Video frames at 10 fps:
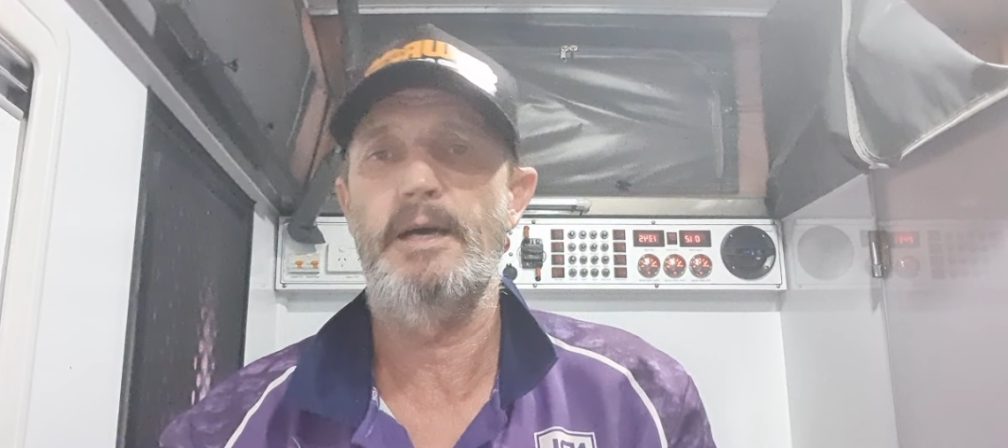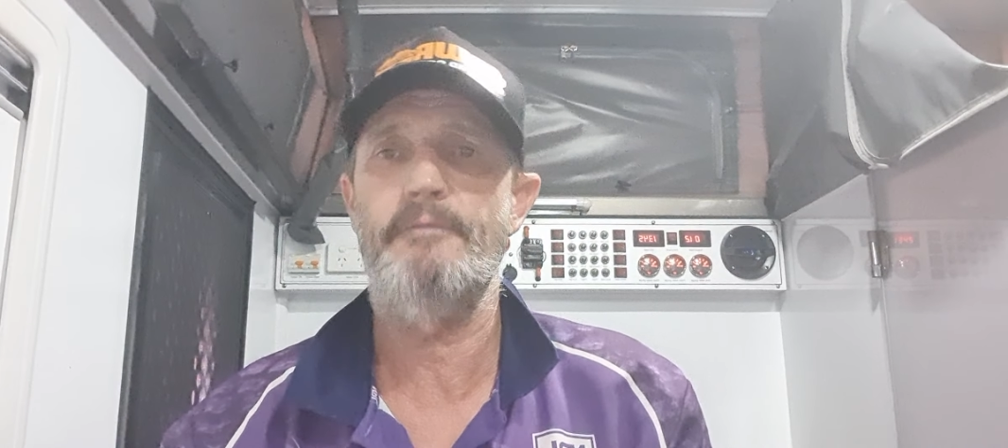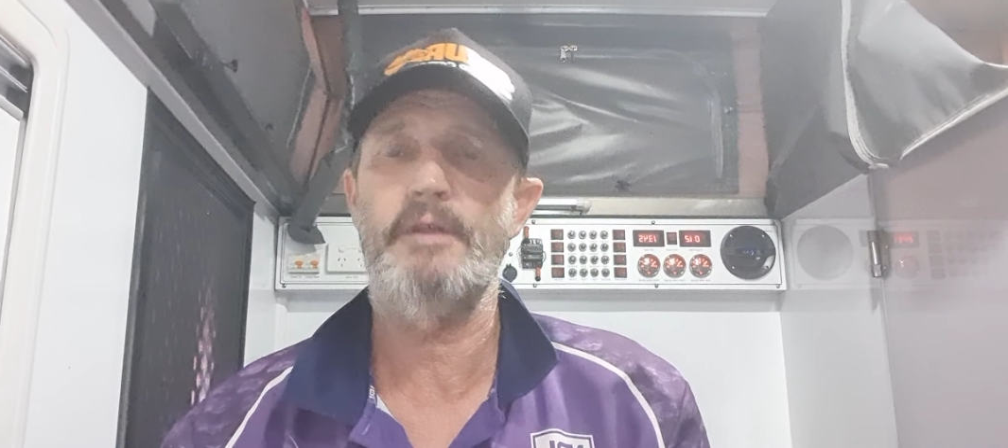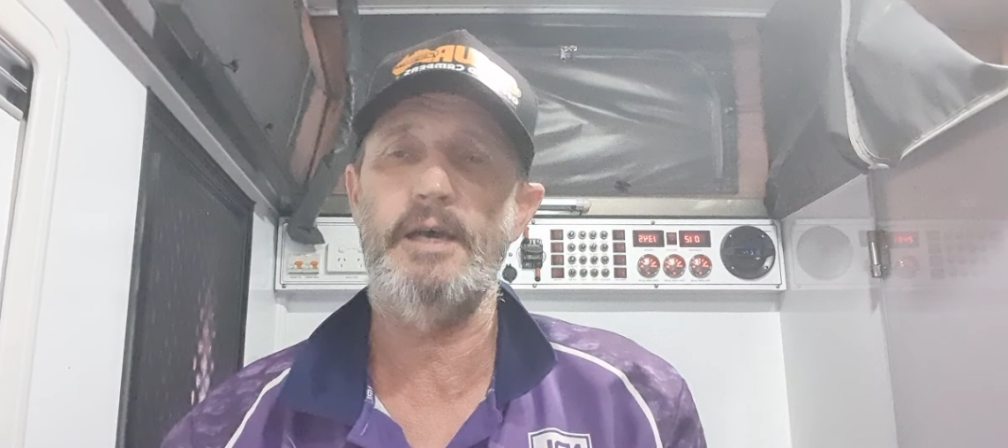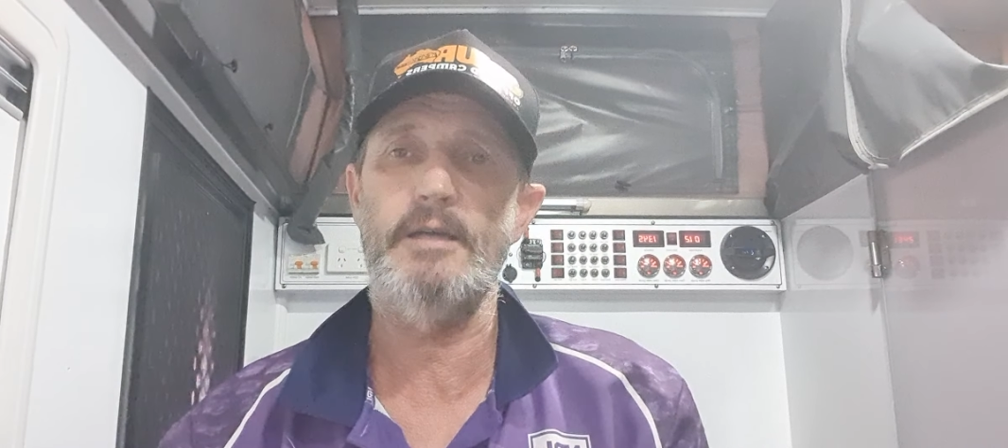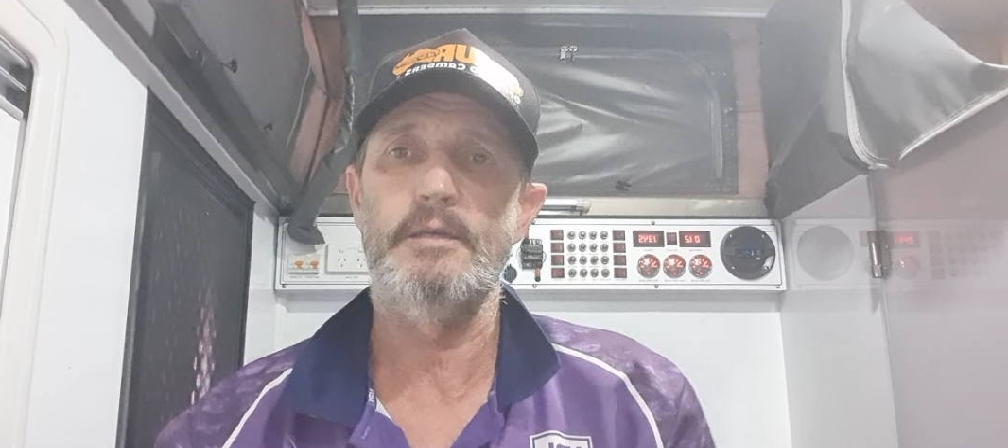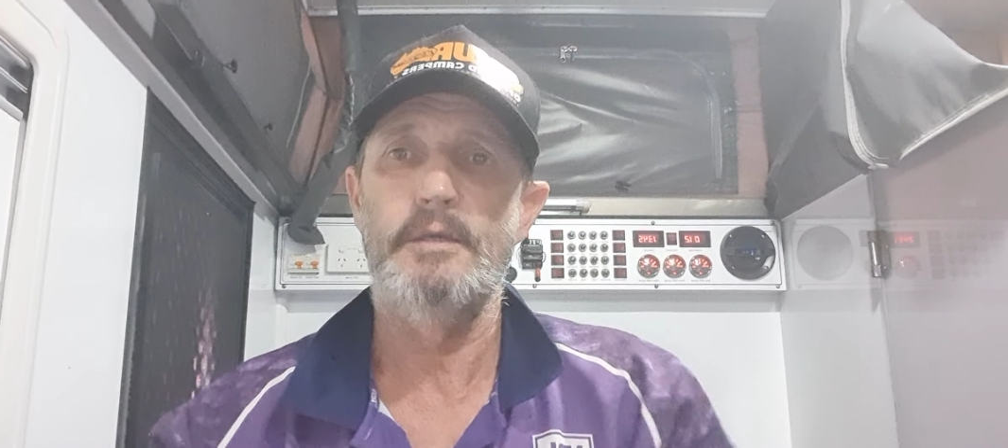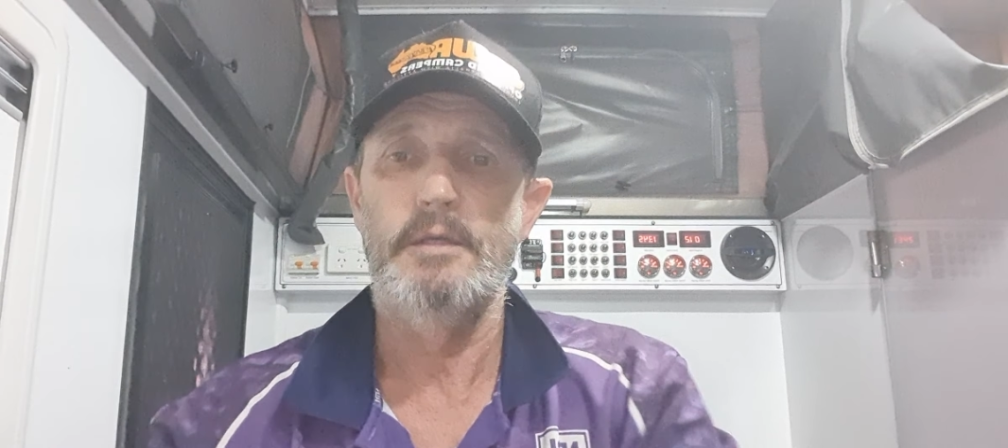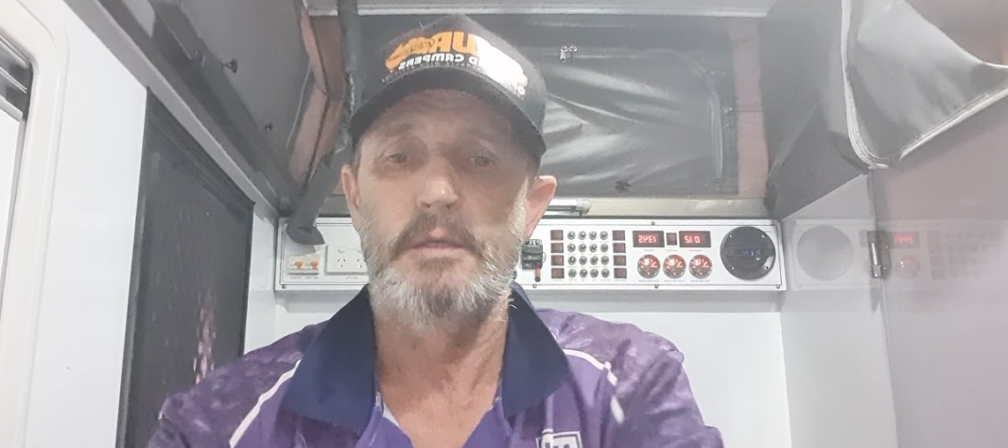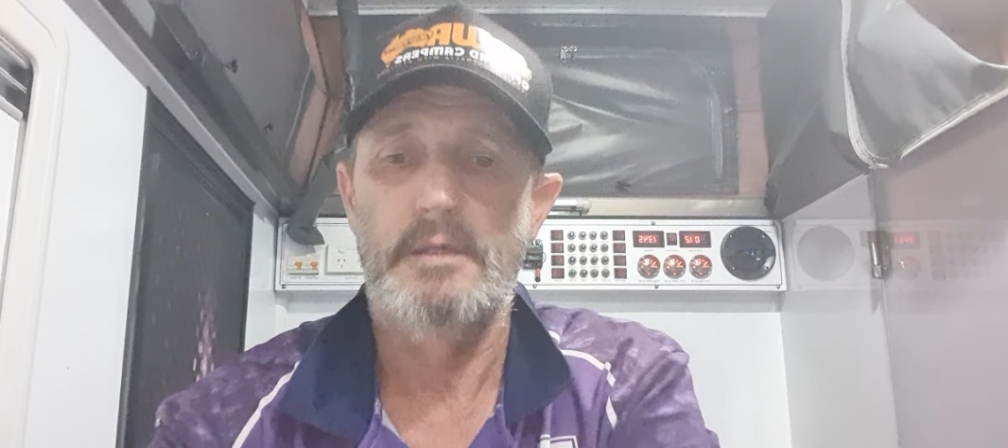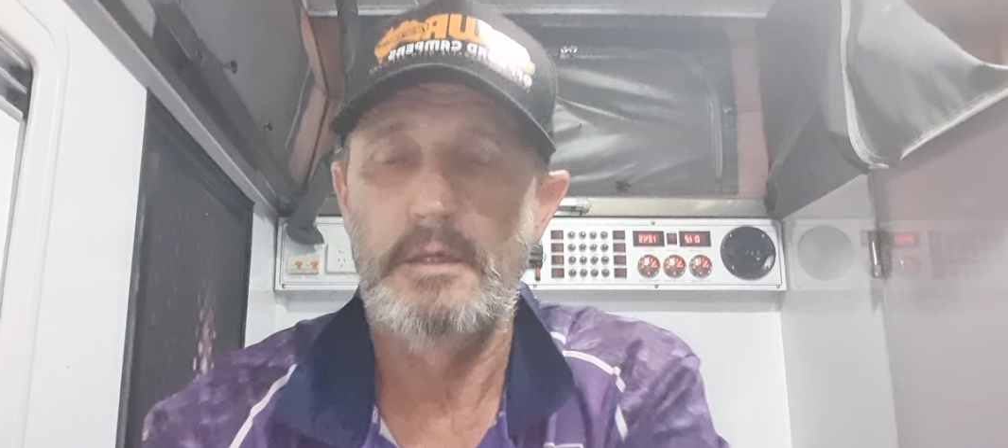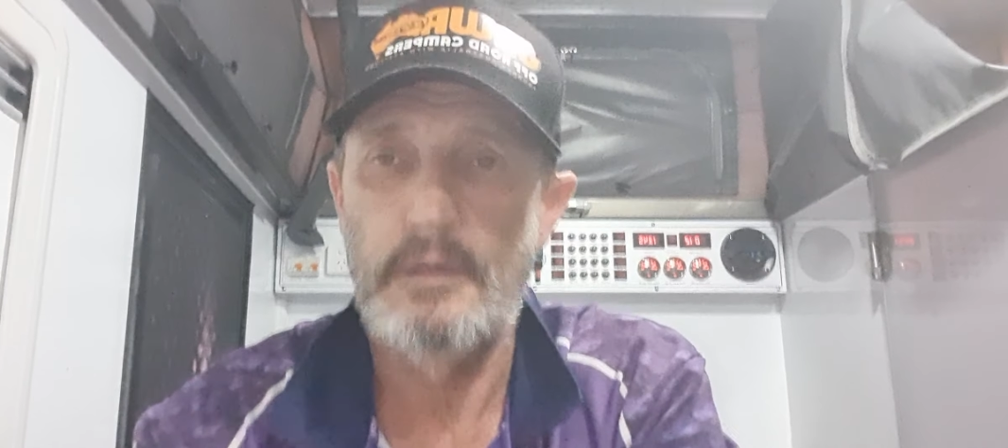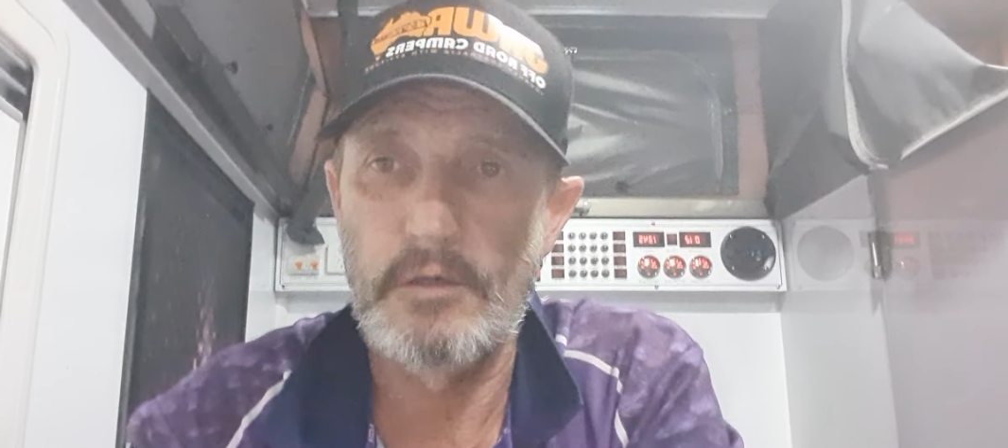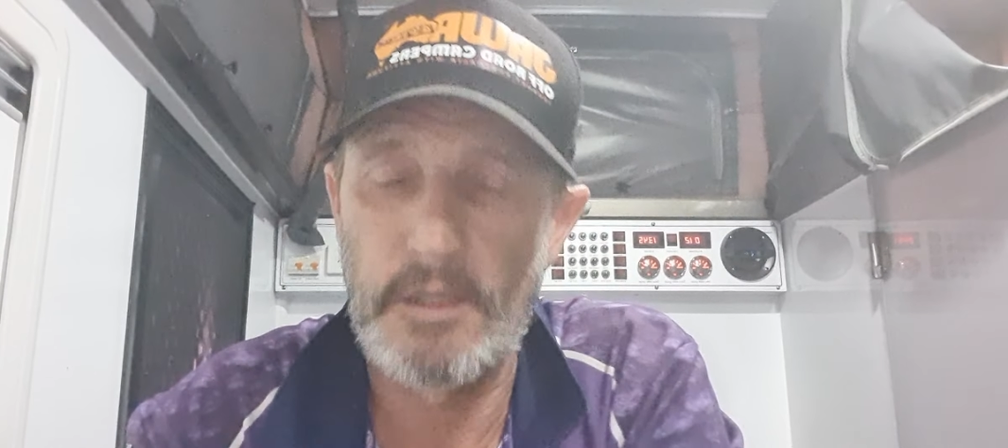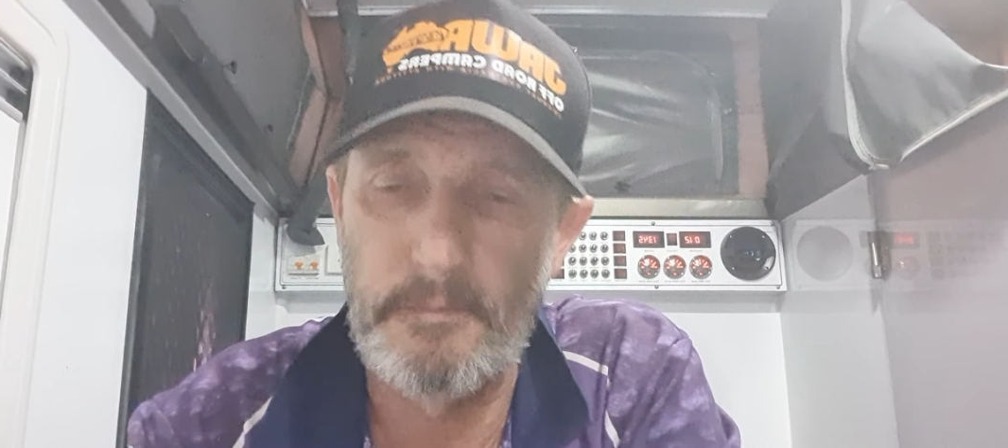for that.
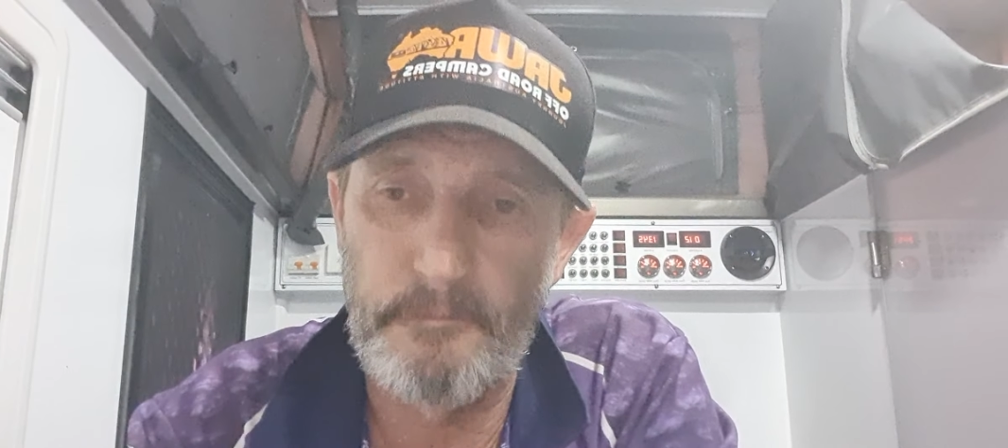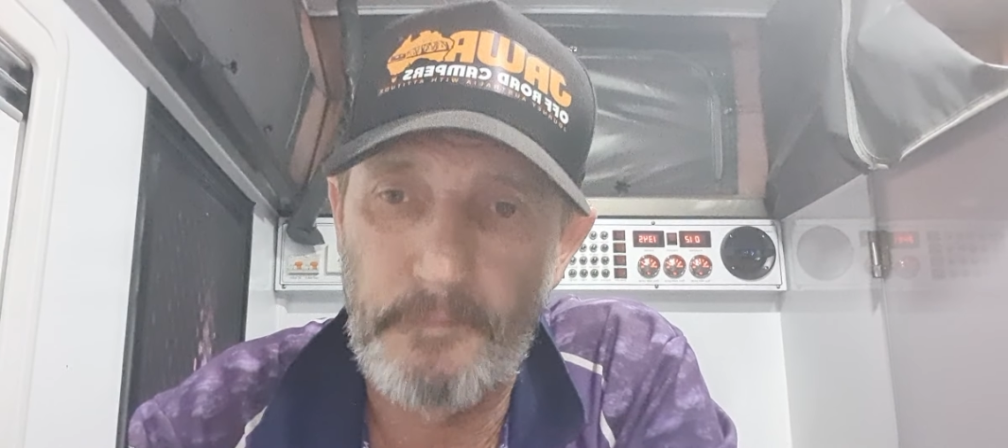All right.